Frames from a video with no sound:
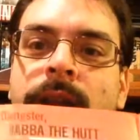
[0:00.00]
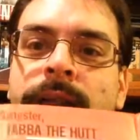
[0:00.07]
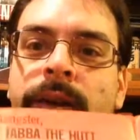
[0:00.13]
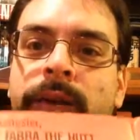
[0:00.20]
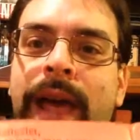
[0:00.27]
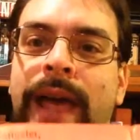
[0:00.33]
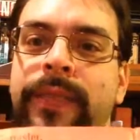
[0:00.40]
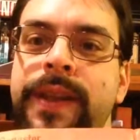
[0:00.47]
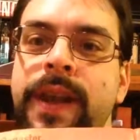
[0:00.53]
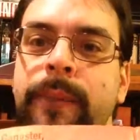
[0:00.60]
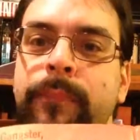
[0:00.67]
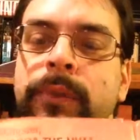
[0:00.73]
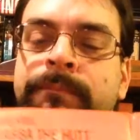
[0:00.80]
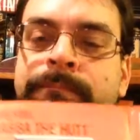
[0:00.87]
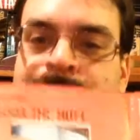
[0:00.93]
that had the
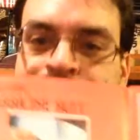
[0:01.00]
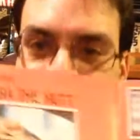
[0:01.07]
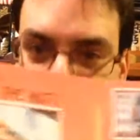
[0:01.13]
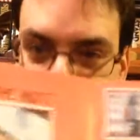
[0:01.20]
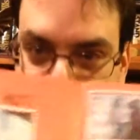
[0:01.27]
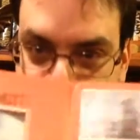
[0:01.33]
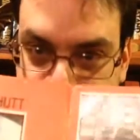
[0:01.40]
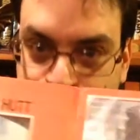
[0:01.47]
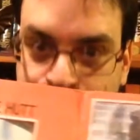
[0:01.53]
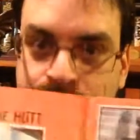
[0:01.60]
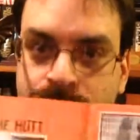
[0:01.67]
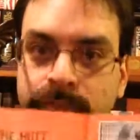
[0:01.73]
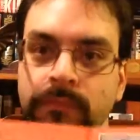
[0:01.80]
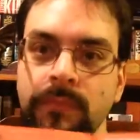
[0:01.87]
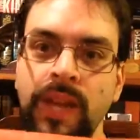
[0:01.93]
number,
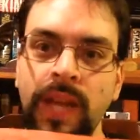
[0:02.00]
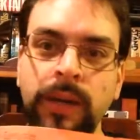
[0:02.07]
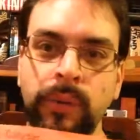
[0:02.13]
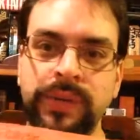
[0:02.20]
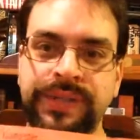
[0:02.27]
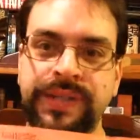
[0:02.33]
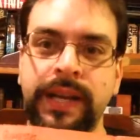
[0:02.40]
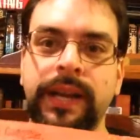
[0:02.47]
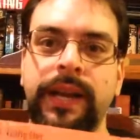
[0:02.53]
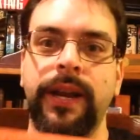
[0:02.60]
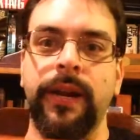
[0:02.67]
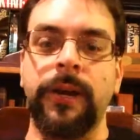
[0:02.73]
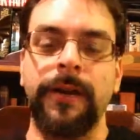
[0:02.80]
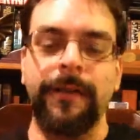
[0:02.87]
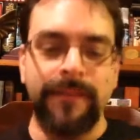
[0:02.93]
and you would stick it
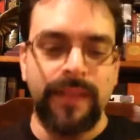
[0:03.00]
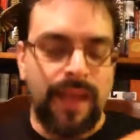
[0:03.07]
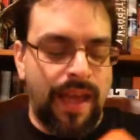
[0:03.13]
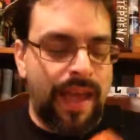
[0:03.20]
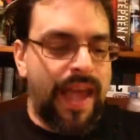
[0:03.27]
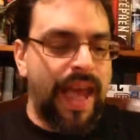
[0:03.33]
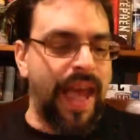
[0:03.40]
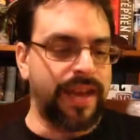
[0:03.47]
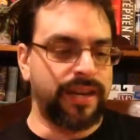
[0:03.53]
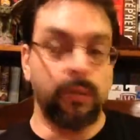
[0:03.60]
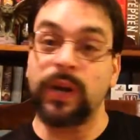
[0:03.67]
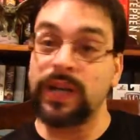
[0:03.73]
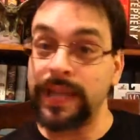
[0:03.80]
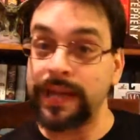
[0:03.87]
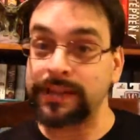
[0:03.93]
here, and
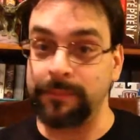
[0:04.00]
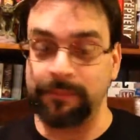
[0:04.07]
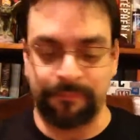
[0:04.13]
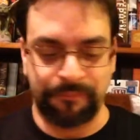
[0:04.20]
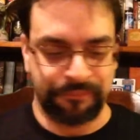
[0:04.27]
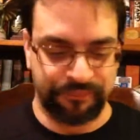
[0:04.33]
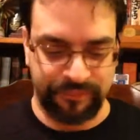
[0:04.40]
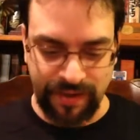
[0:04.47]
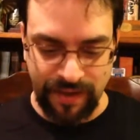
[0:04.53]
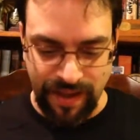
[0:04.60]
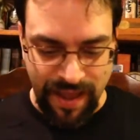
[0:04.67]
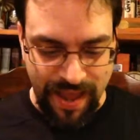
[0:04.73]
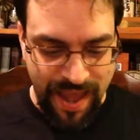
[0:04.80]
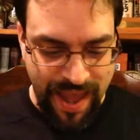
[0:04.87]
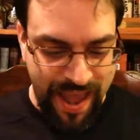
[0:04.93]
you would collect them.
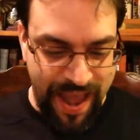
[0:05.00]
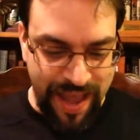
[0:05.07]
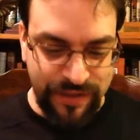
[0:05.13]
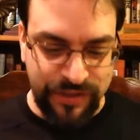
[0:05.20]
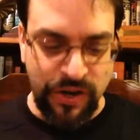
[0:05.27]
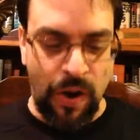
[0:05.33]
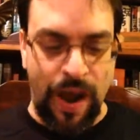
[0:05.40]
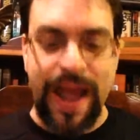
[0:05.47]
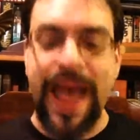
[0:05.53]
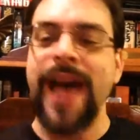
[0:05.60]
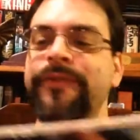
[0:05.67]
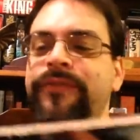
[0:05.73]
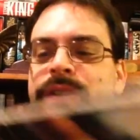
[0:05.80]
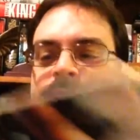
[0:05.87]
And so I have